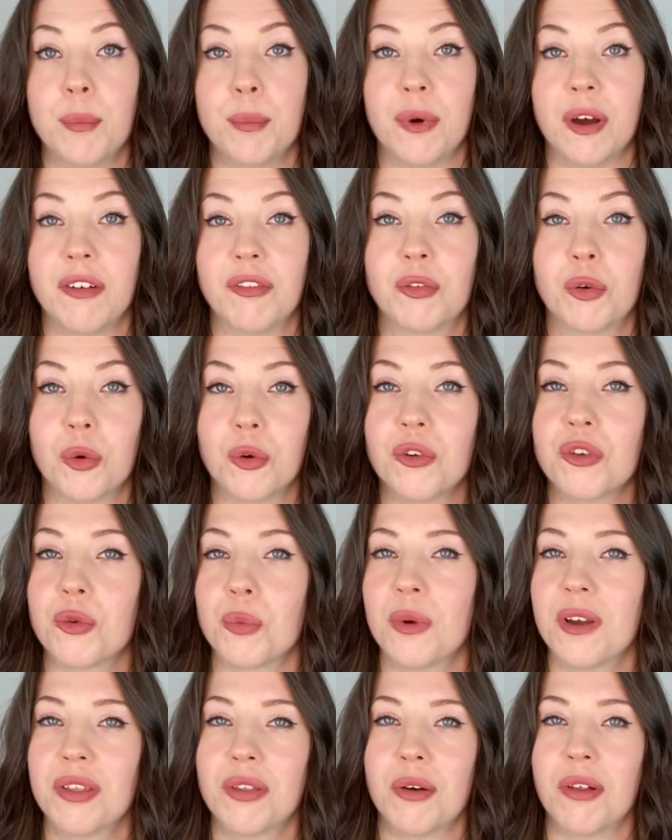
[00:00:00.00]
But of course,
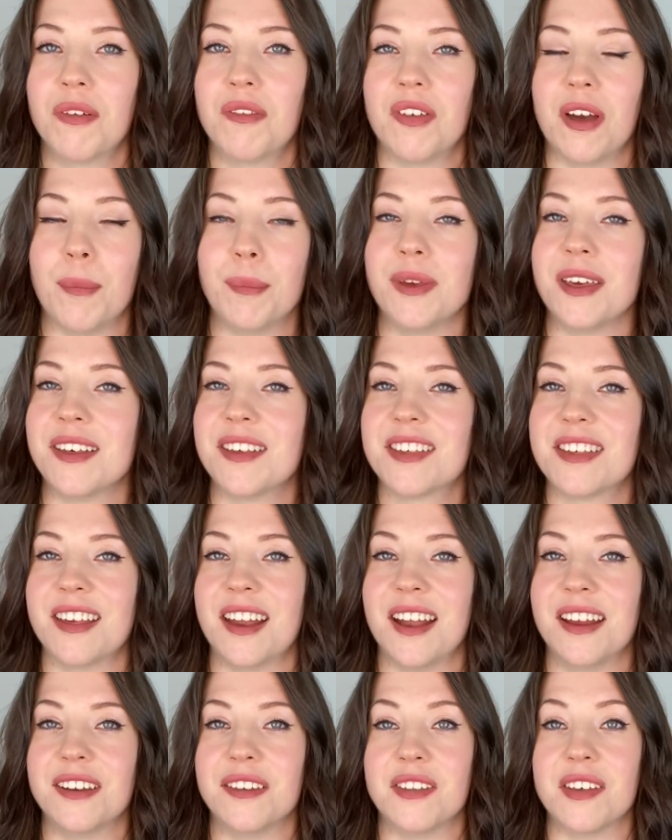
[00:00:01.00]
with all of that being
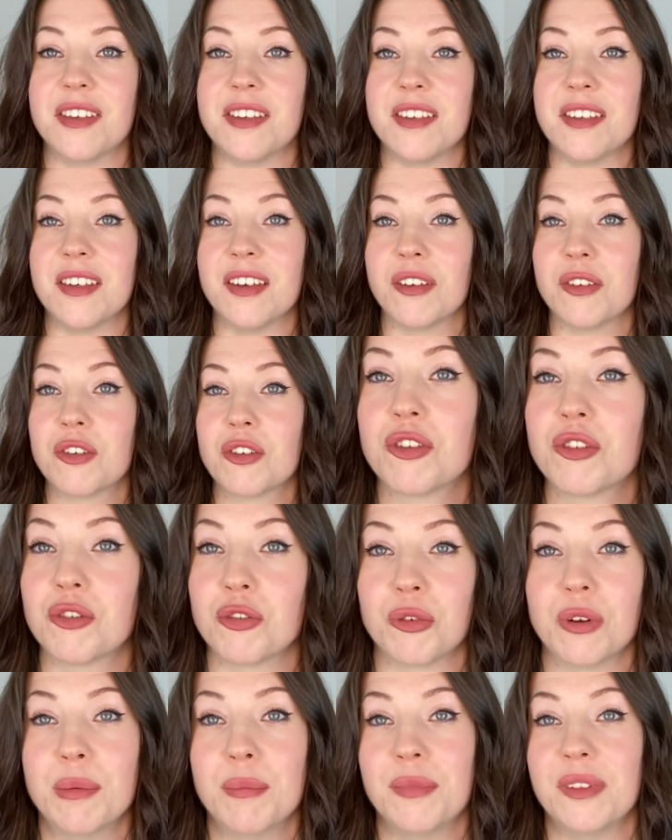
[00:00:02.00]
said, this is
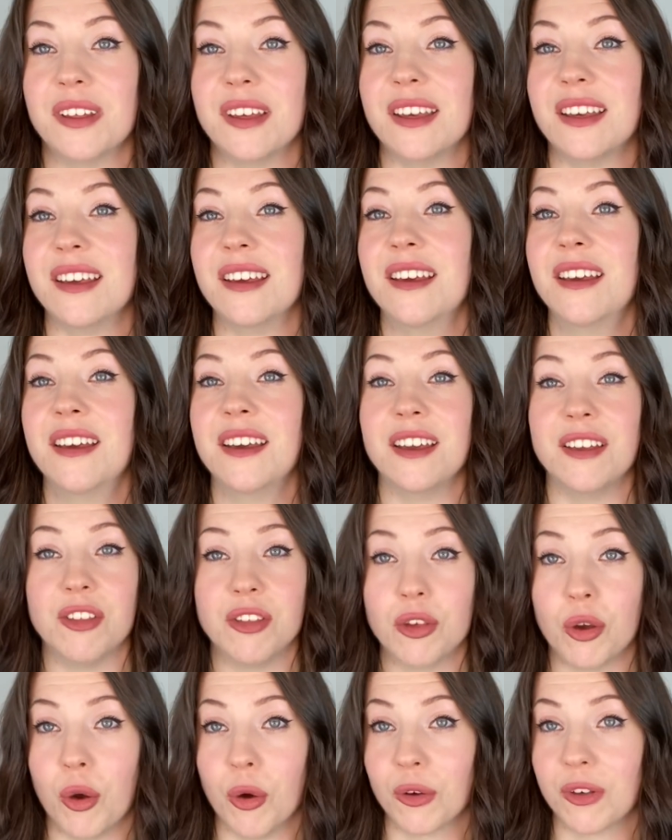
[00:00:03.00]
extremely
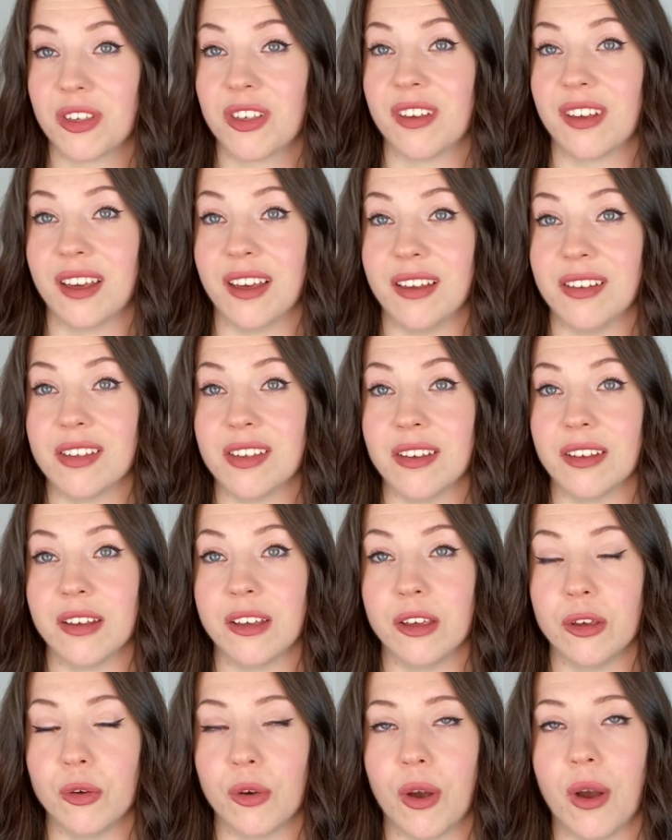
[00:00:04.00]

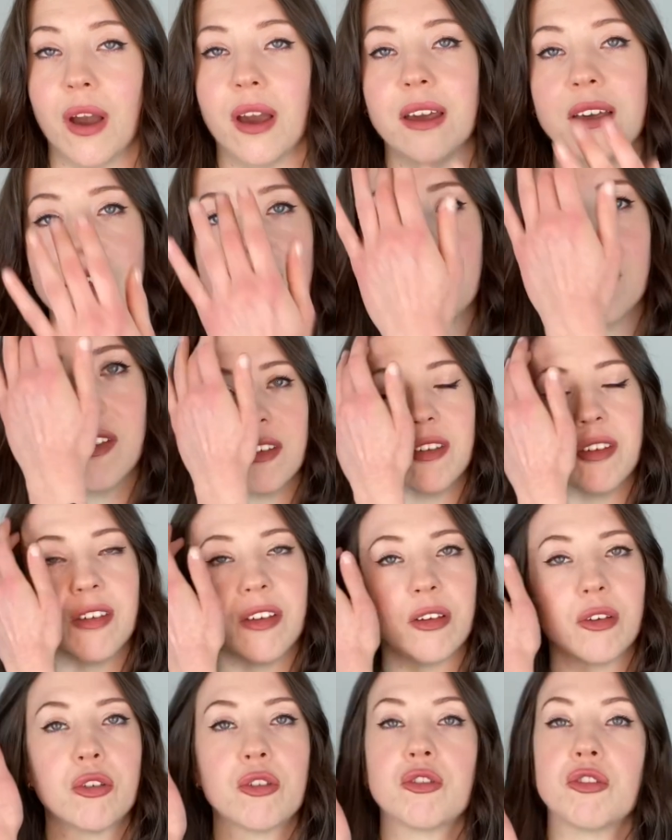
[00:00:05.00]
intoxicating, you guys. This is
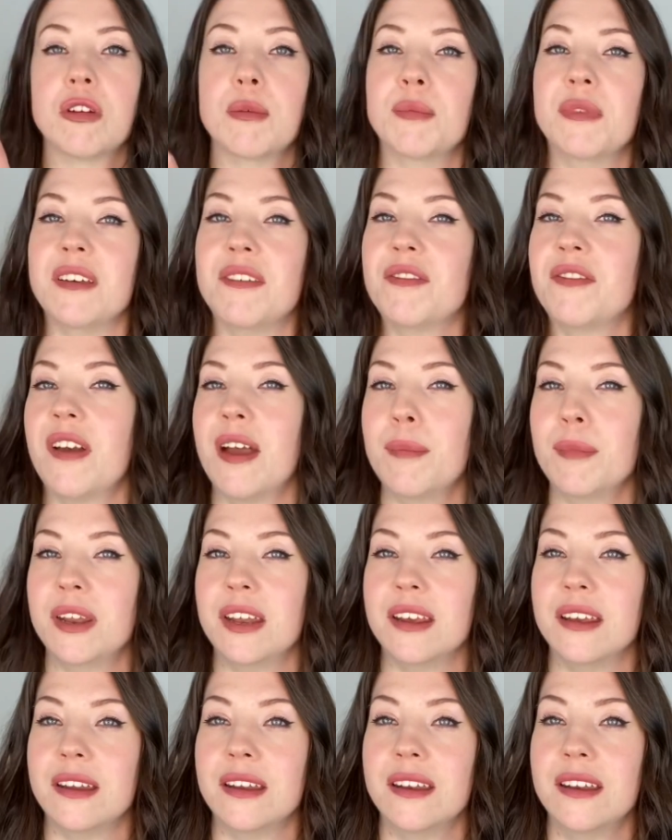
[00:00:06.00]
extremely
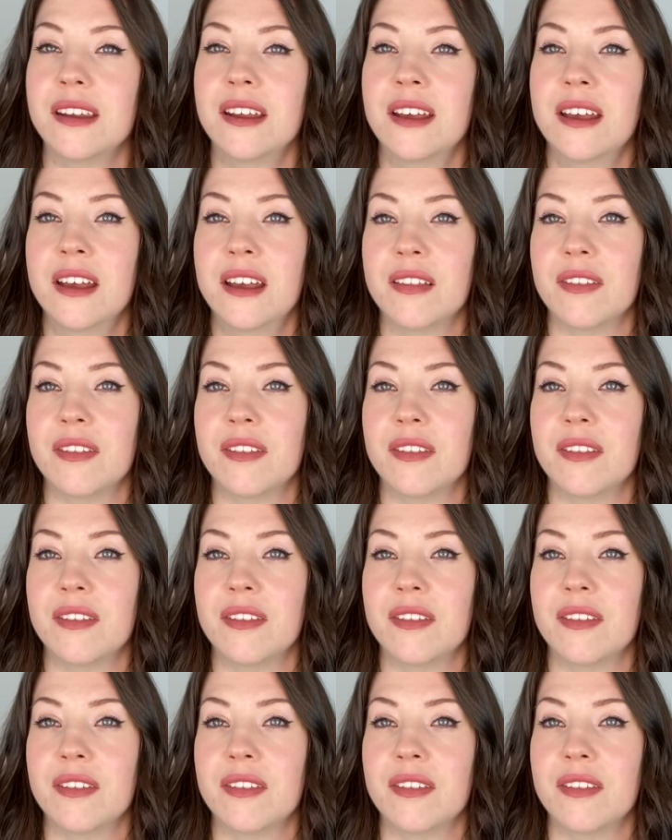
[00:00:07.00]
feminine.